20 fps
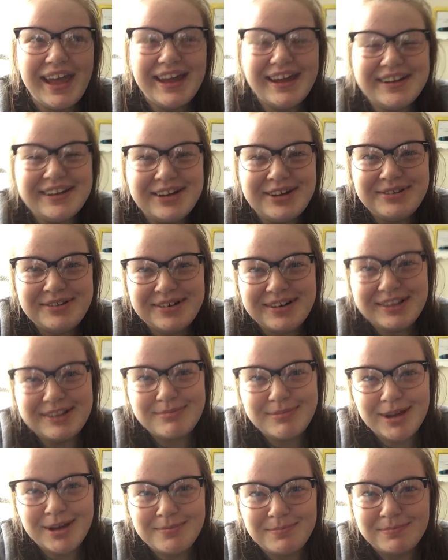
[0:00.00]
and I wanted
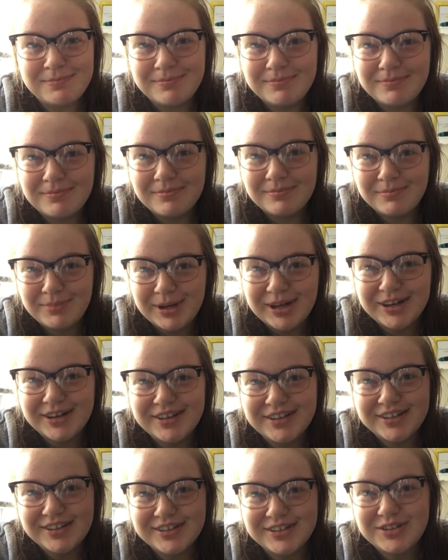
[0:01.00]
my
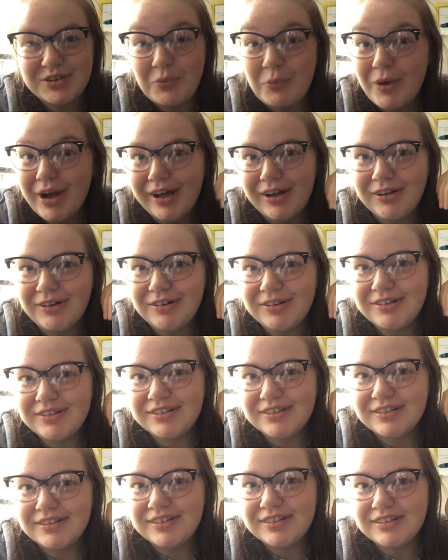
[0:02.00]
burger cooked well,
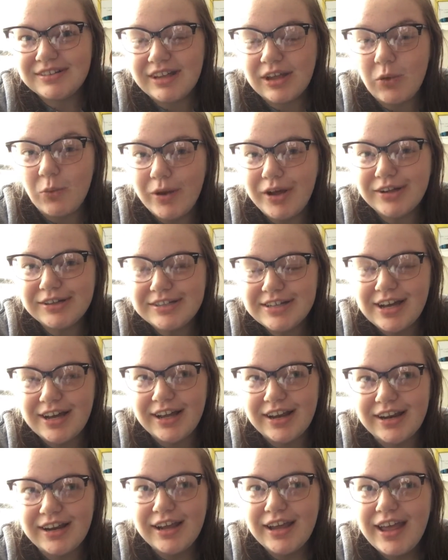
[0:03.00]
like well
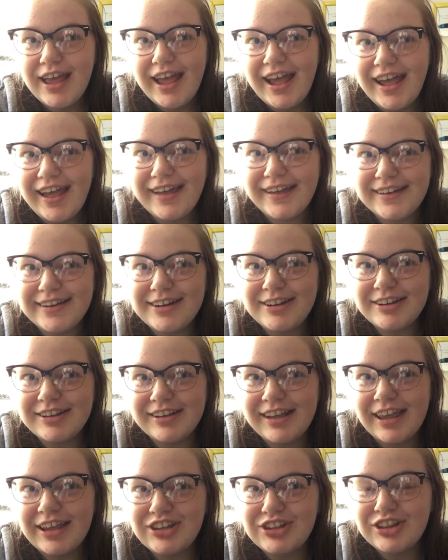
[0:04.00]
done. And
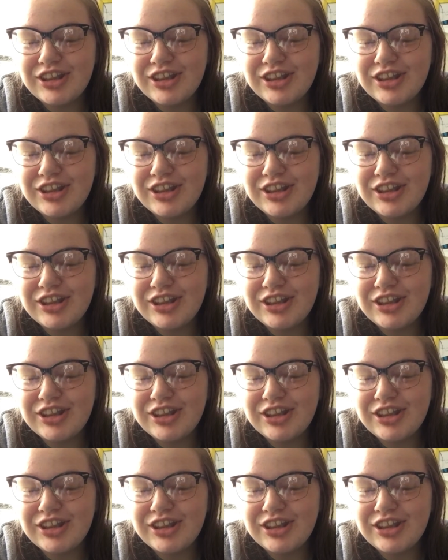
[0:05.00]
like